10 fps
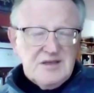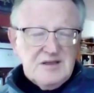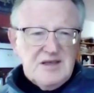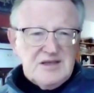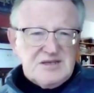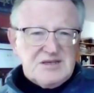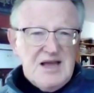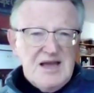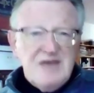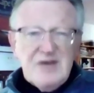that
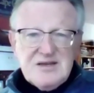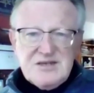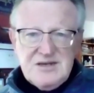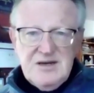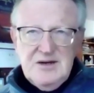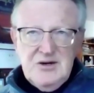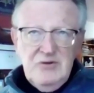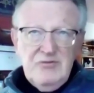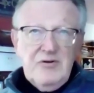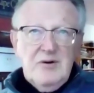save us
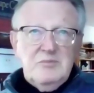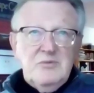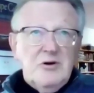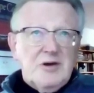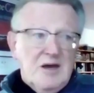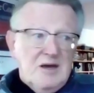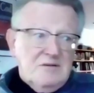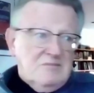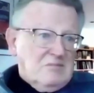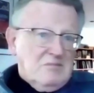from looking